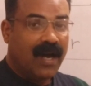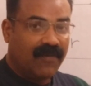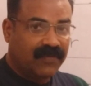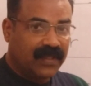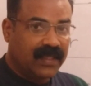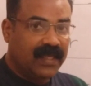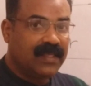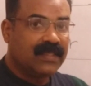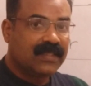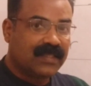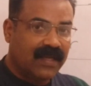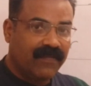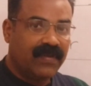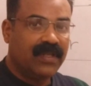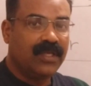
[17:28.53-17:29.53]
After that
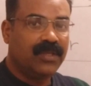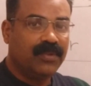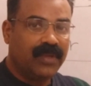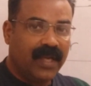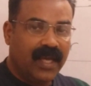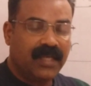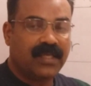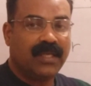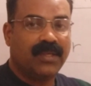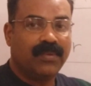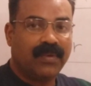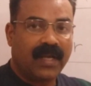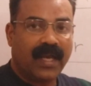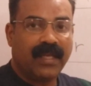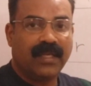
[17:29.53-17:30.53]
7 into 8 into
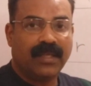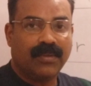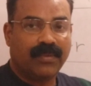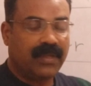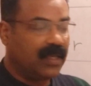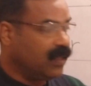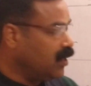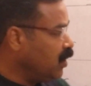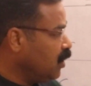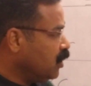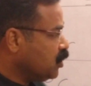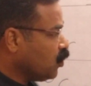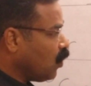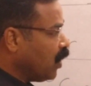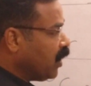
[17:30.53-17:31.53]
9 into 10.
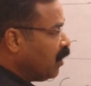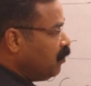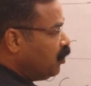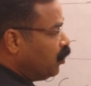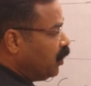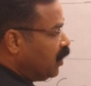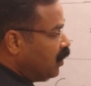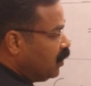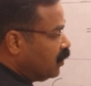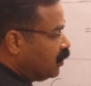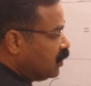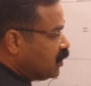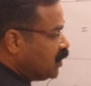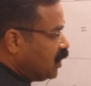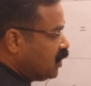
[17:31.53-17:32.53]
So what I am doing,
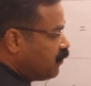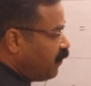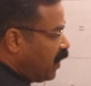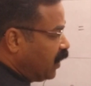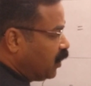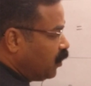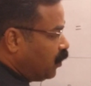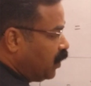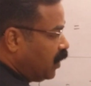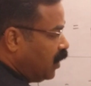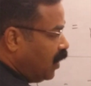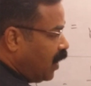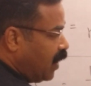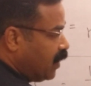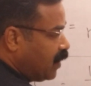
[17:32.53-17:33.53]
the 6
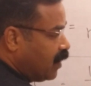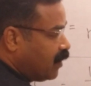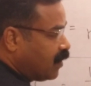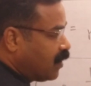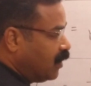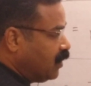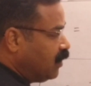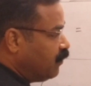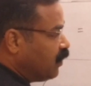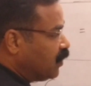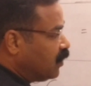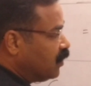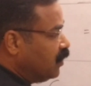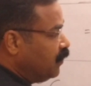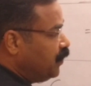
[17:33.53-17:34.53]
factorial I can cut
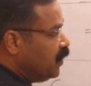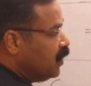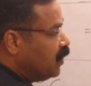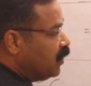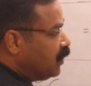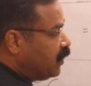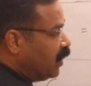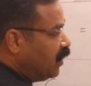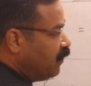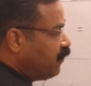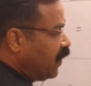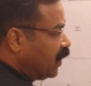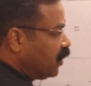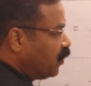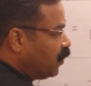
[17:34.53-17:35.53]
with the 10
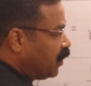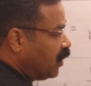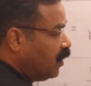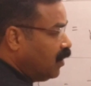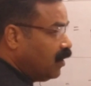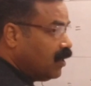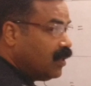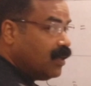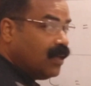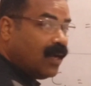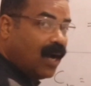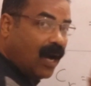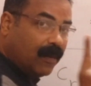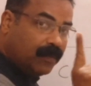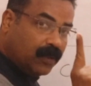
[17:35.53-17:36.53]
factorial.
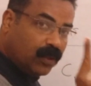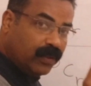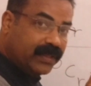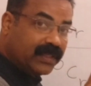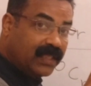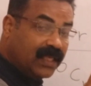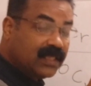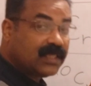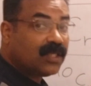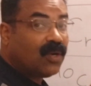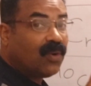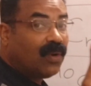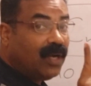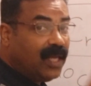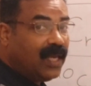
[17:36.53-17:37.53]
Up to 6
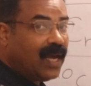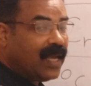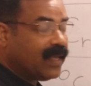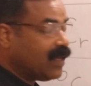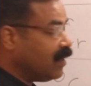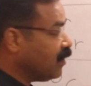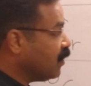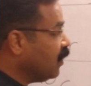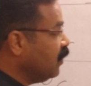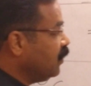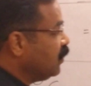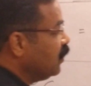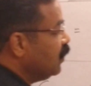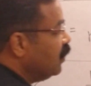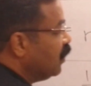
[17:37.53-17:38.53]
only I can
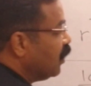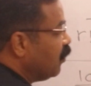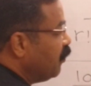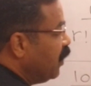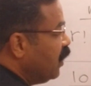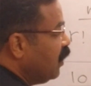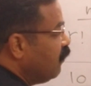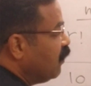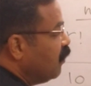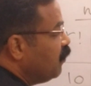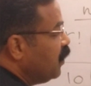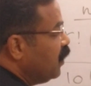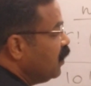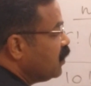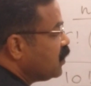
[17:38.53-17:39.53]
cut. Remaining will
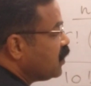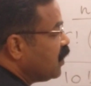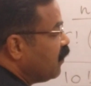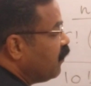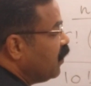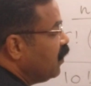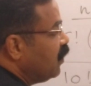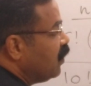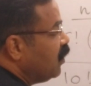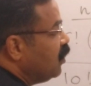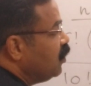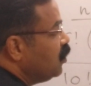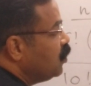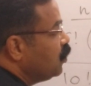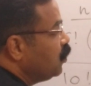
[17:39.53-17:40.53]
be 7
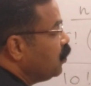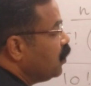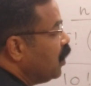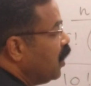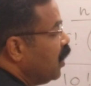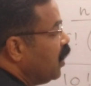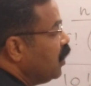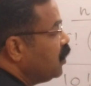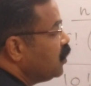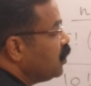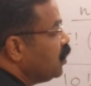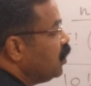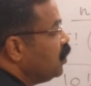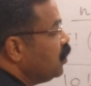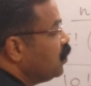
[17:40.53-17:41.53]
into 8
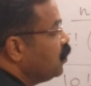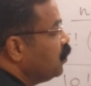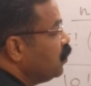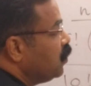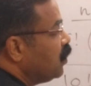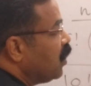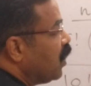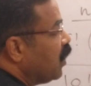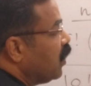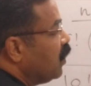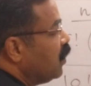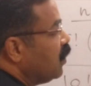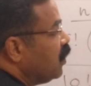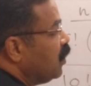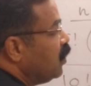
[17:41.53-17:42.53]
into
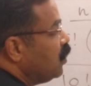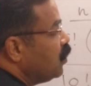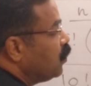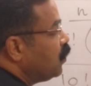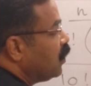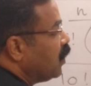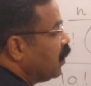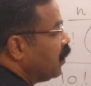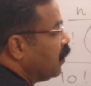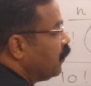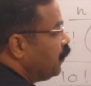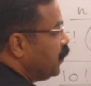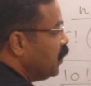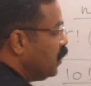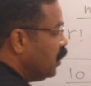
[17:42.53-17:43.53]
9 into 10.